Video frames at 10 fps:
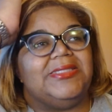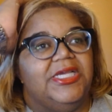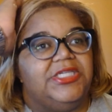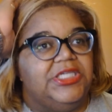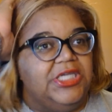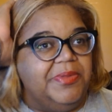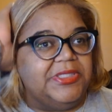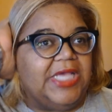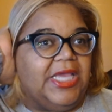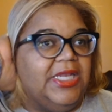saying she should have been
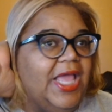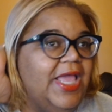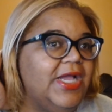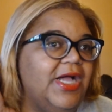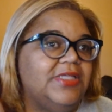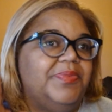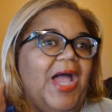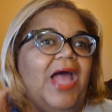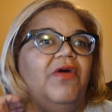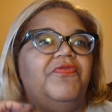taken in handcuffs, but
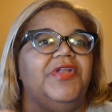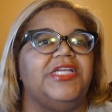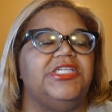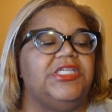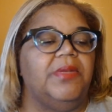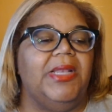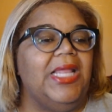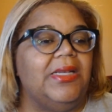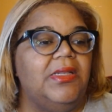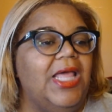I don't feel like she should have been
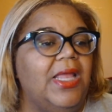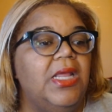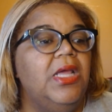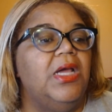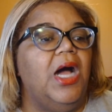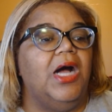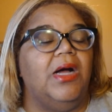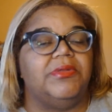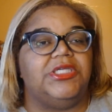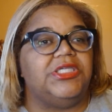let let.
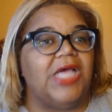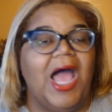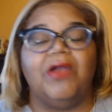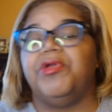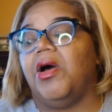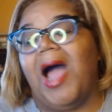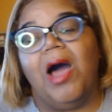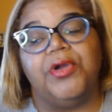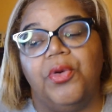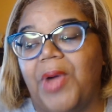Uh, she sh- I don't know. I
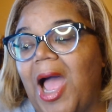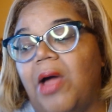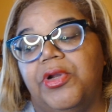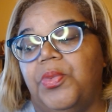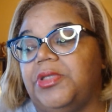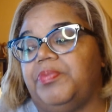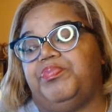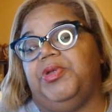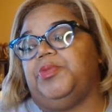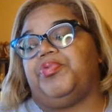don't know. I don't know what the
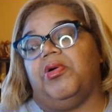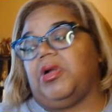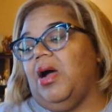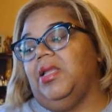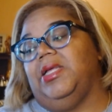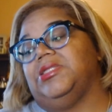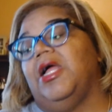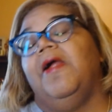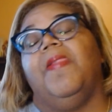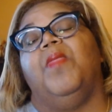what the protocol is,
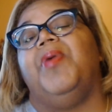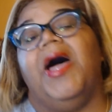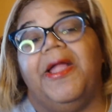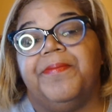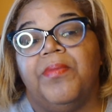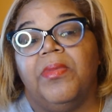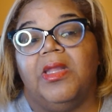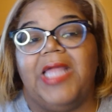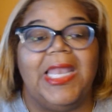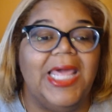but
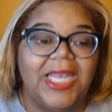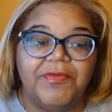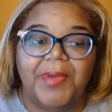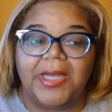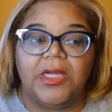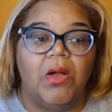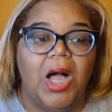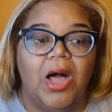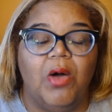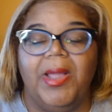they let everybody go
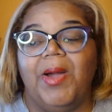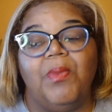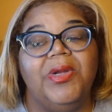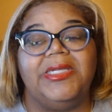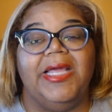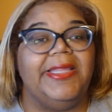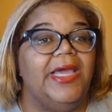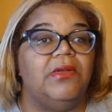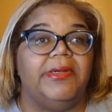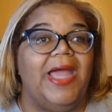home, and I'm with
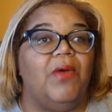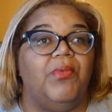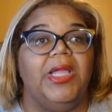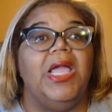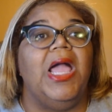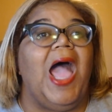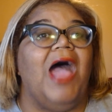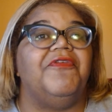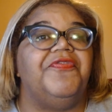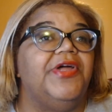Danielle on that one.
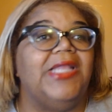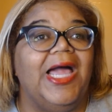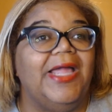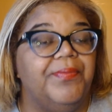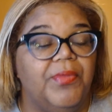I feel like,